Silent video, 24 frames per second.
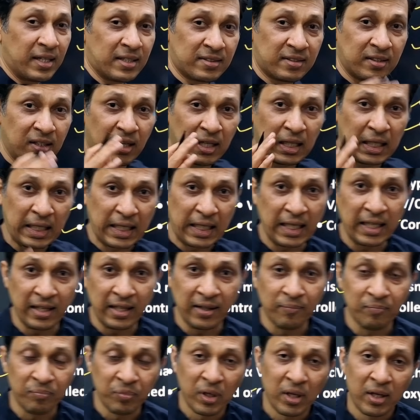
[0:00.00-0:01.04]
is the
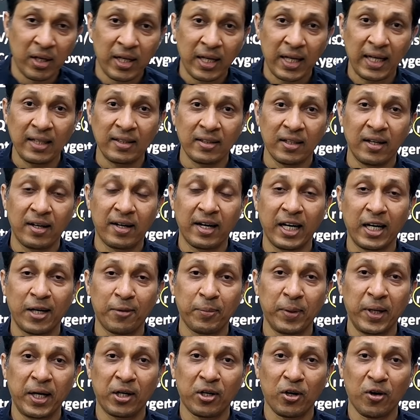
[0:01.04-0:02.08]
key in the
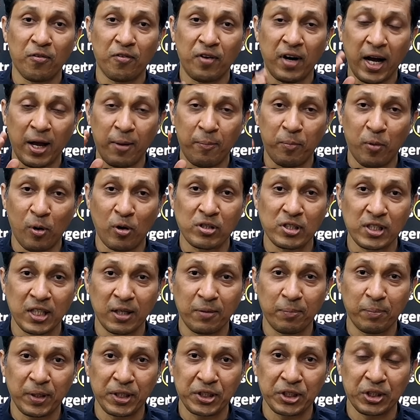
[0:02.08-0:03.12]
treatment of
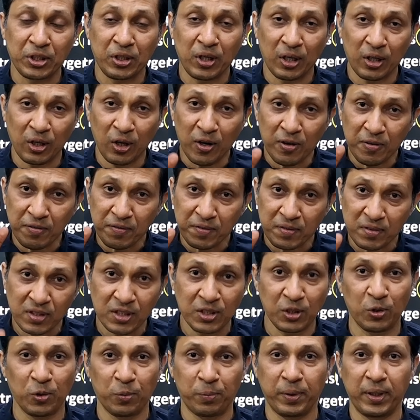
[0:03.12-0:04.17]
hypoxic patient of
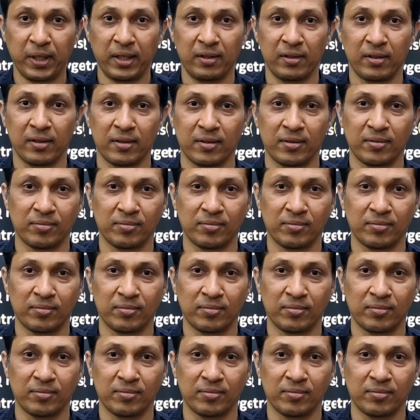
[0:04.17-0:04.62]
COPD.